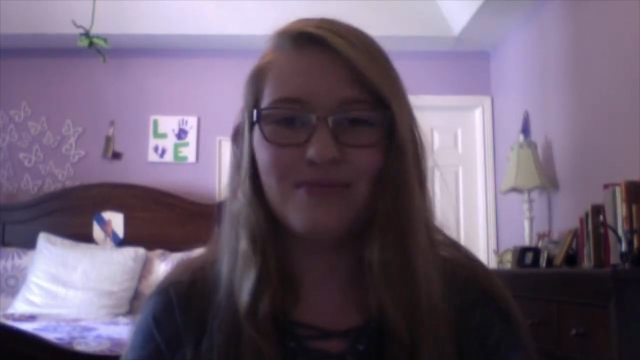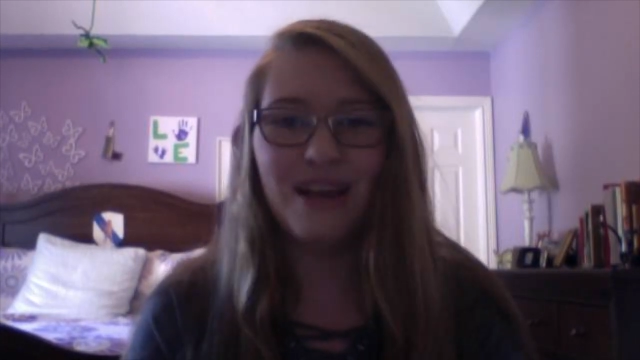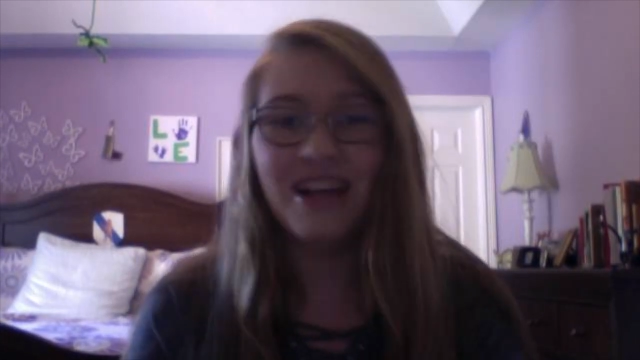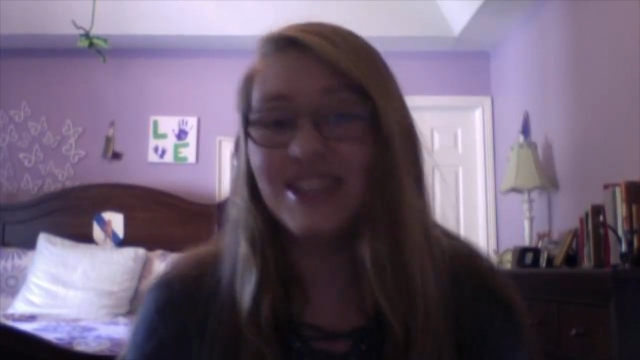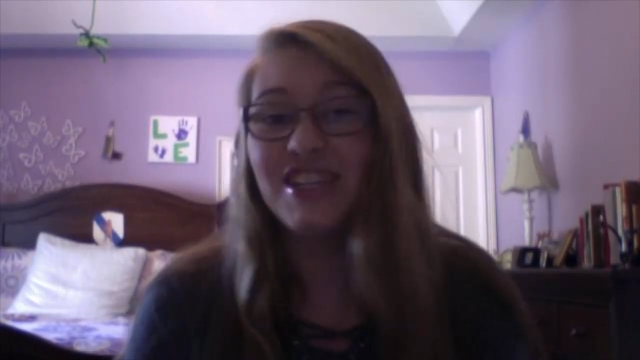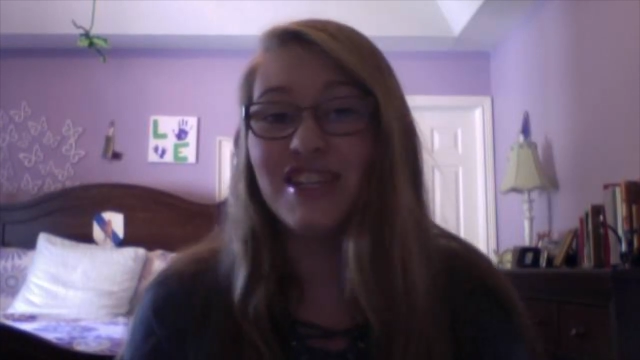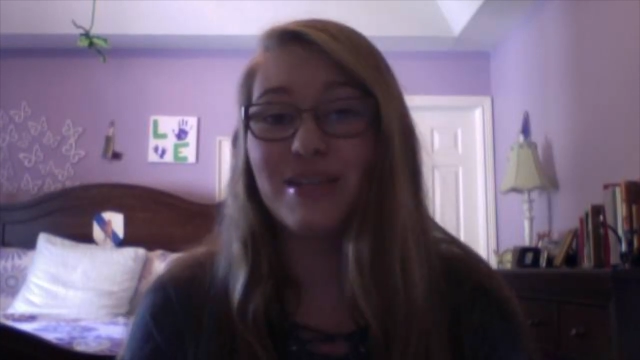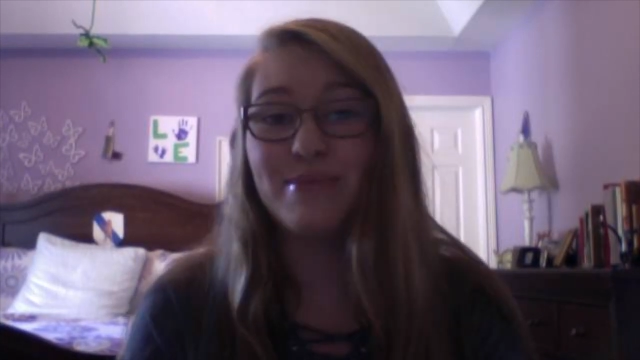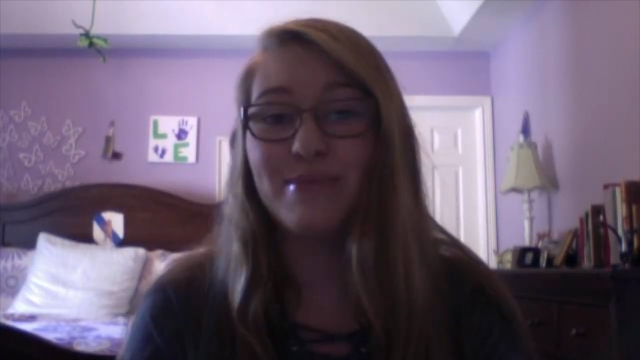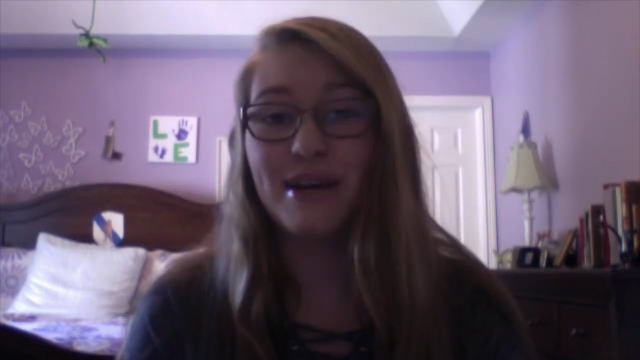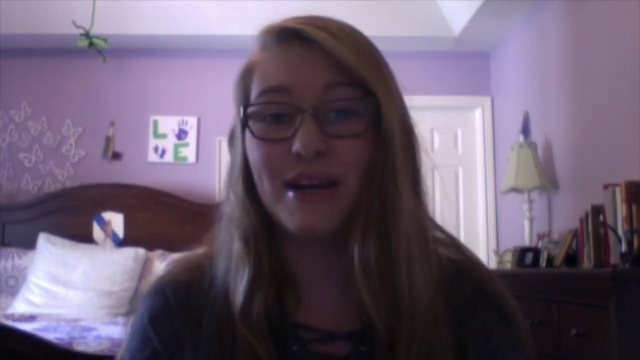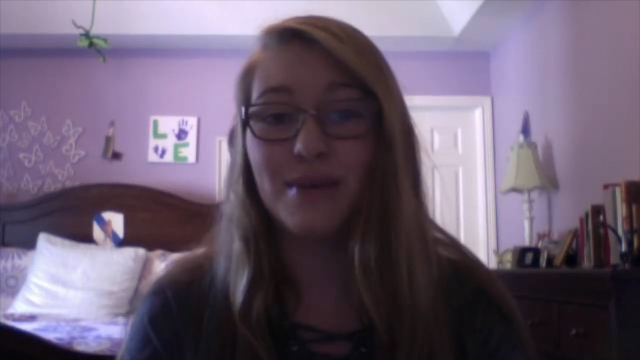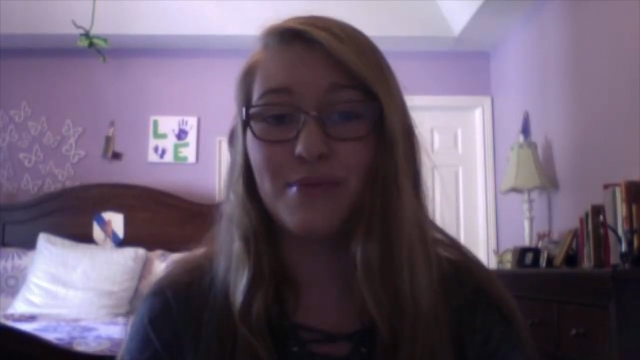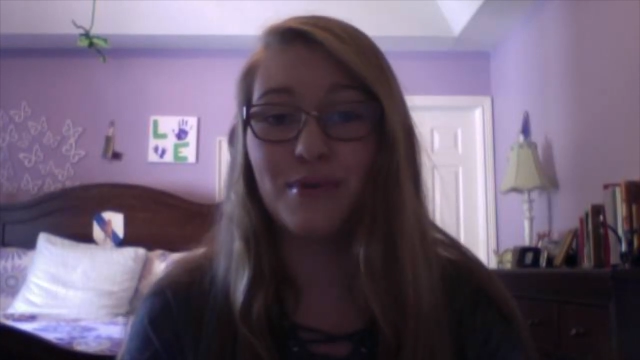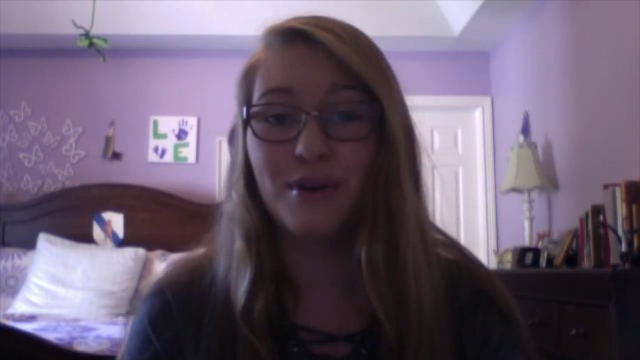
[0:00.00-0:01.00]
it's just a
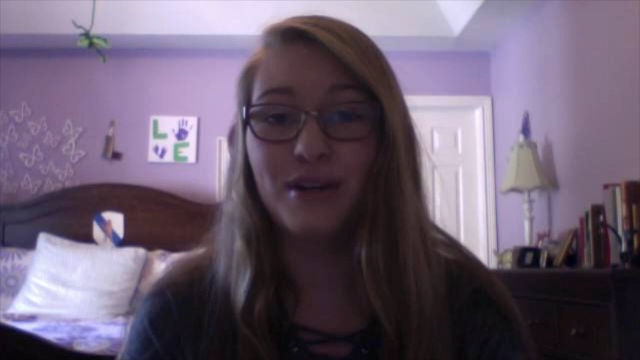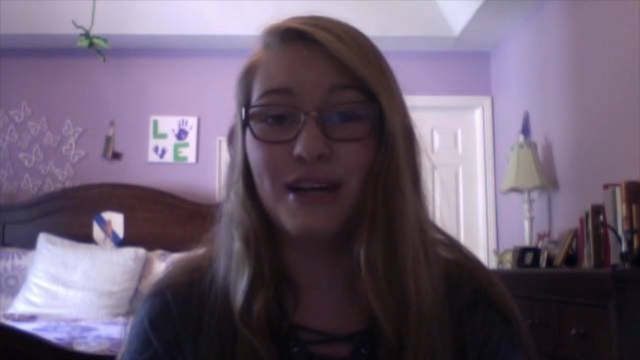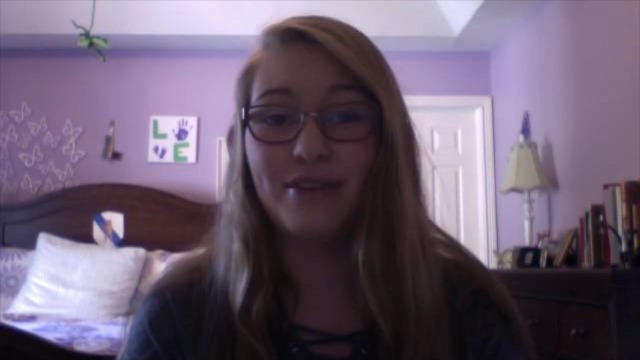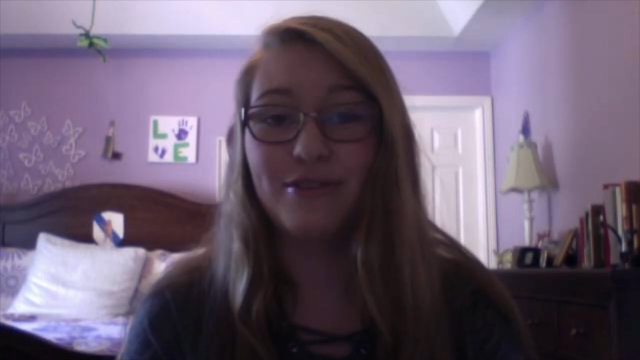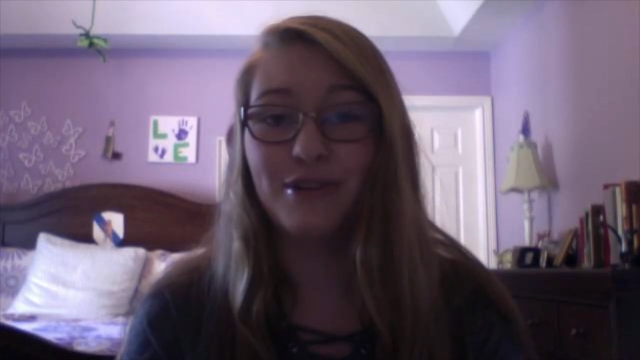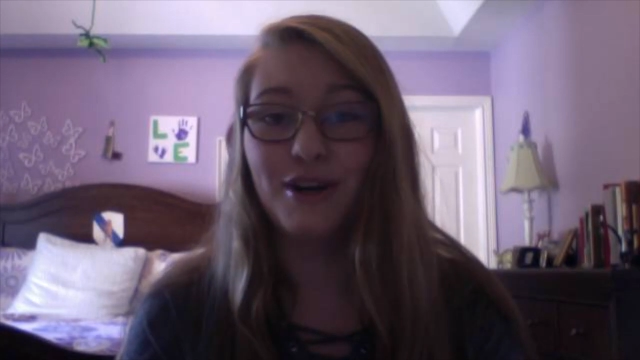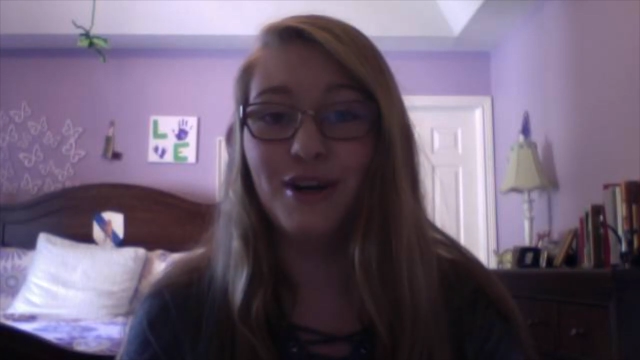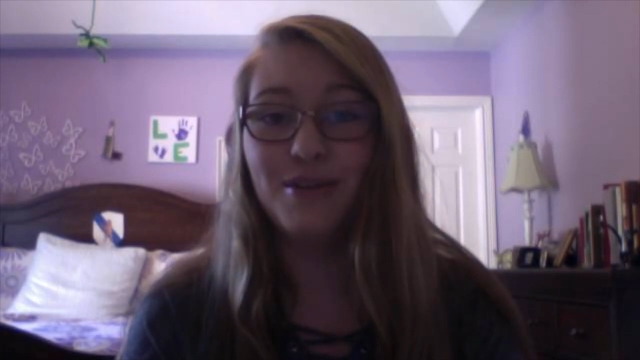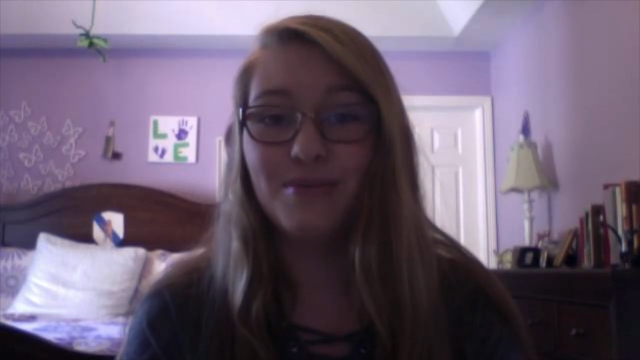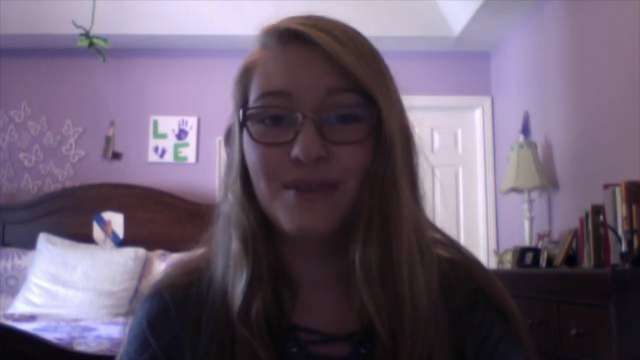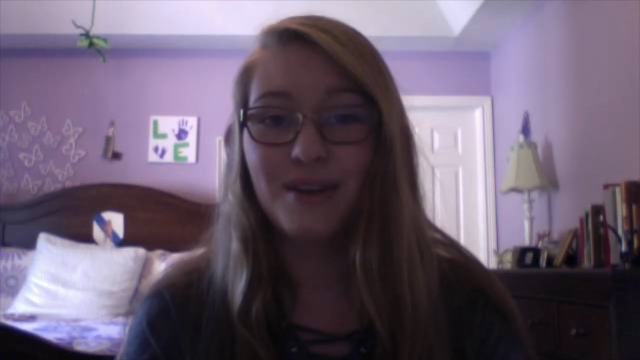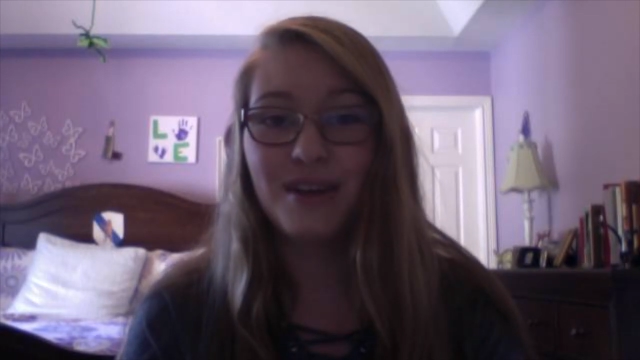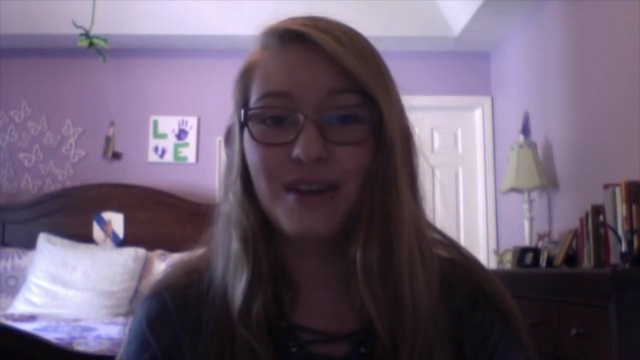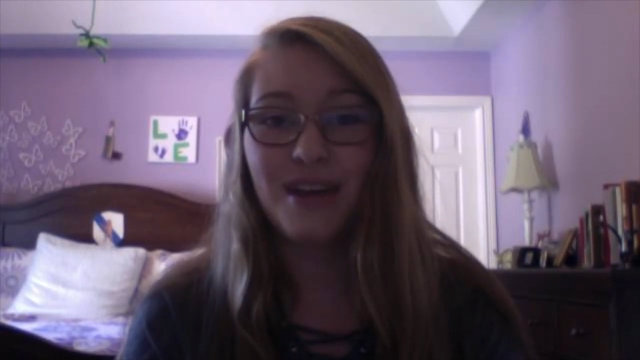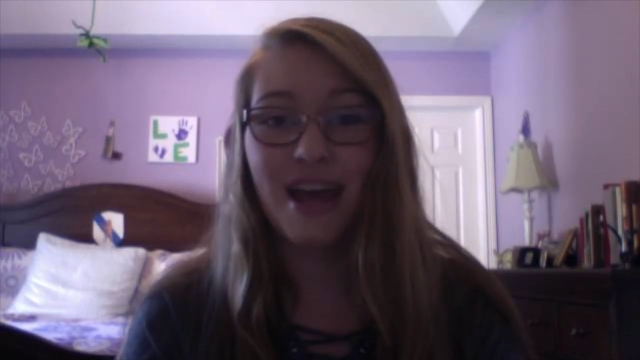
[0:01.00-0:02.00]
made-up world after all,
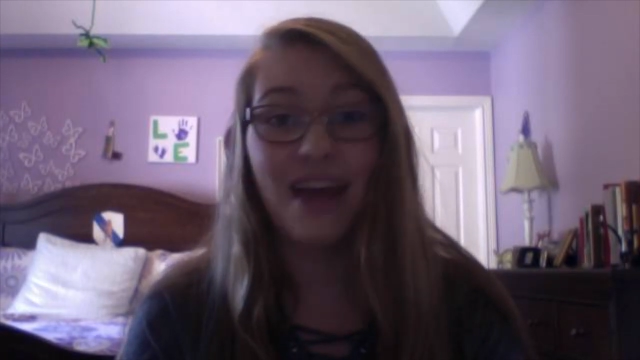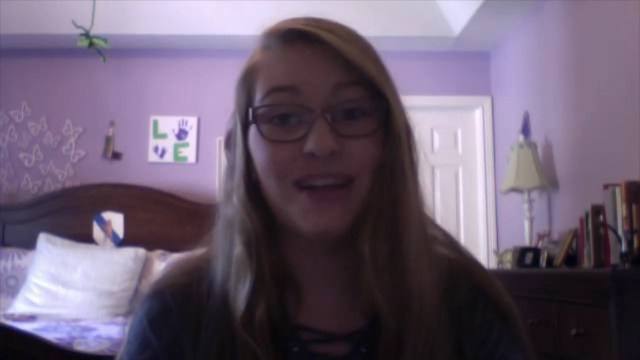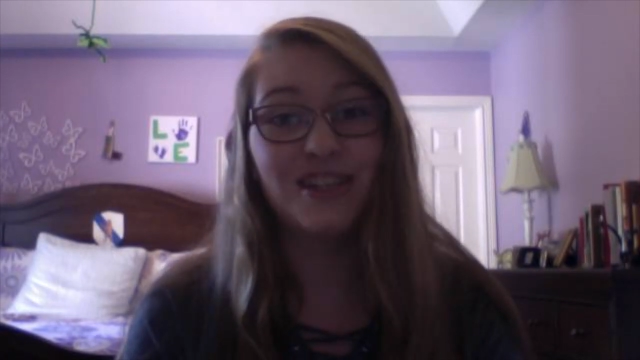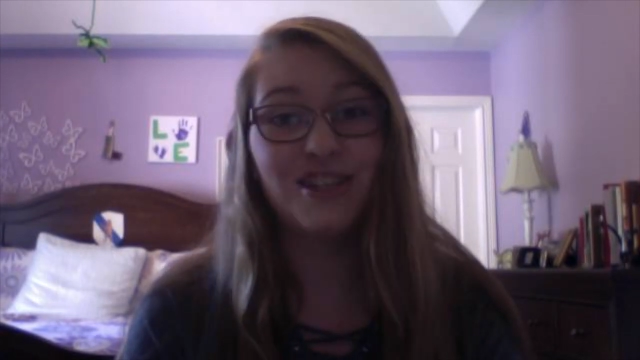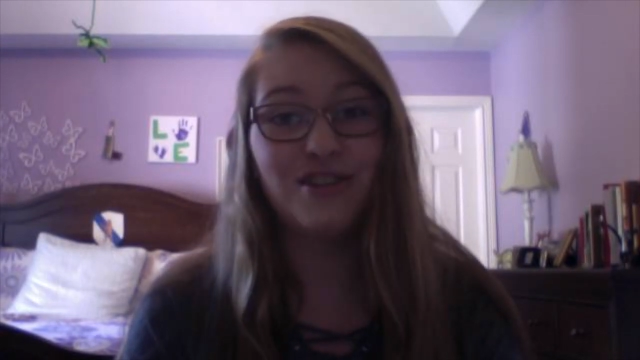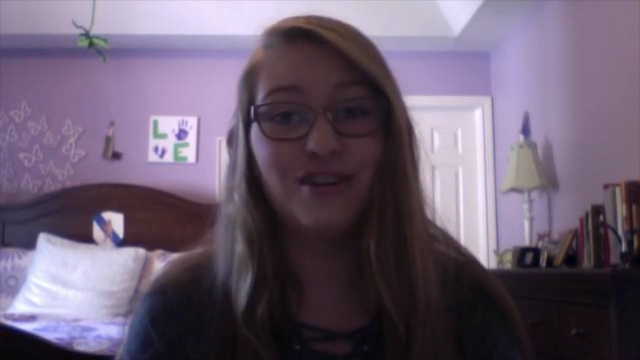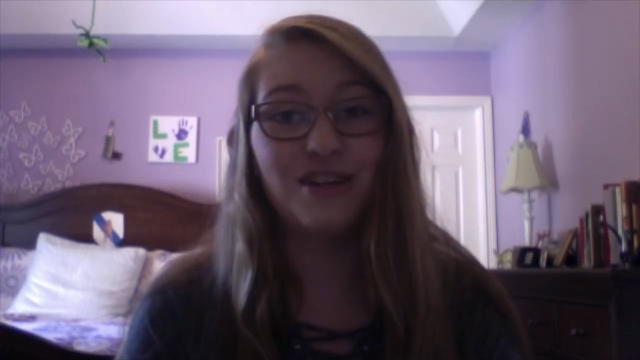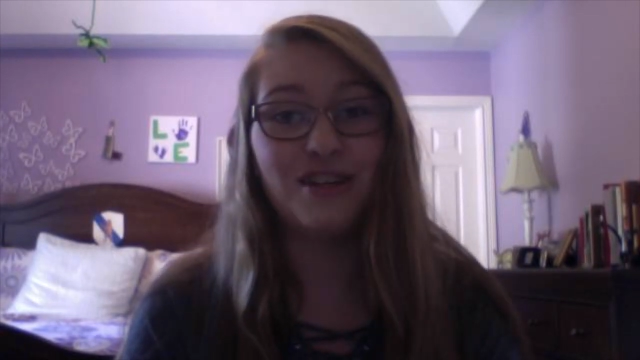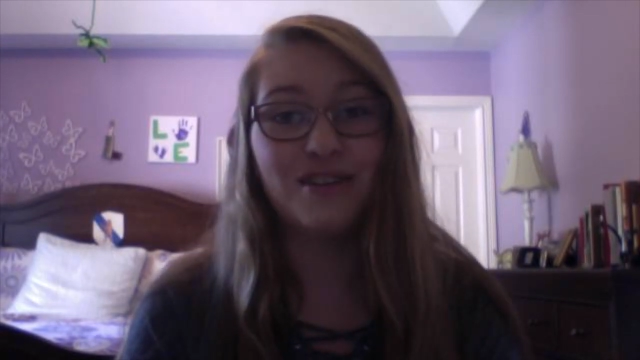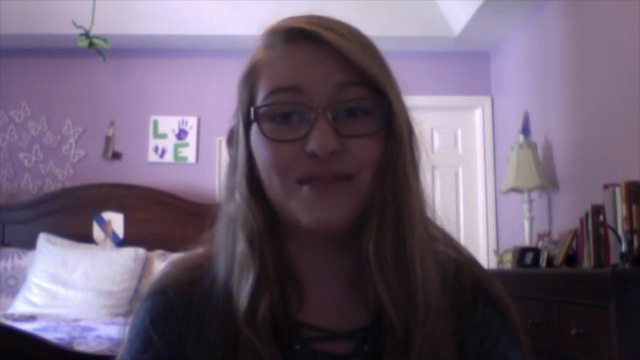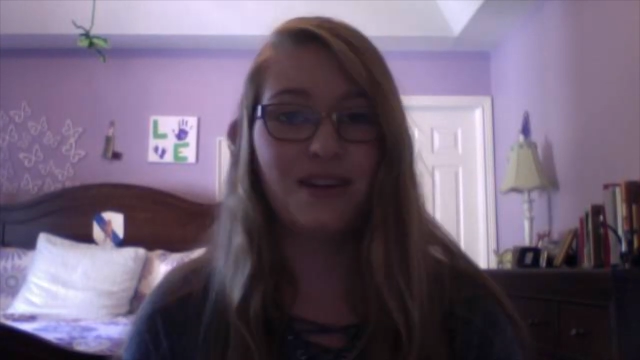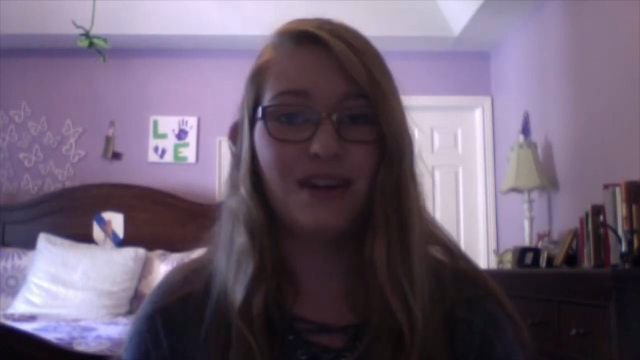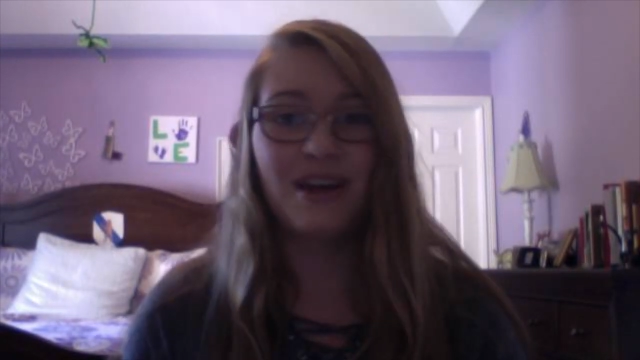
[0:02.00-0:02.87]
and it's yours.